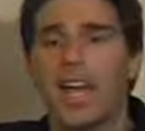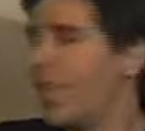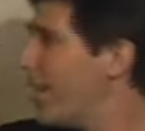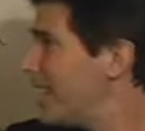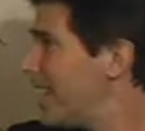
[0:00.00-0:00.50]
And
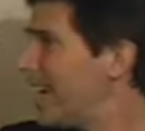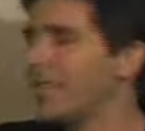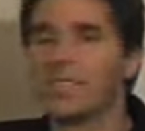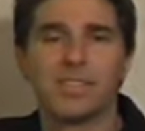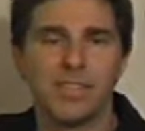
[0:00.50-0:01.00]
this day,
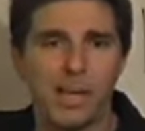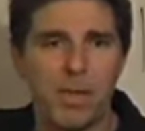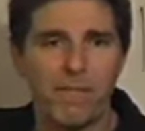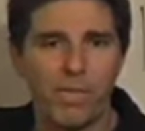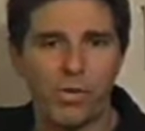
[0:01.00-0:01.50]
he's
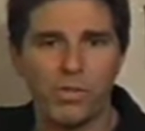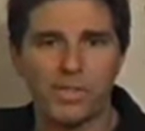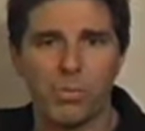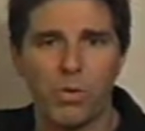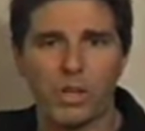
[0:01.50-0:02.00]
semi-focused
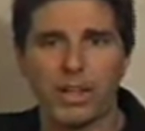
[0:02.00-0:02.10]
on work and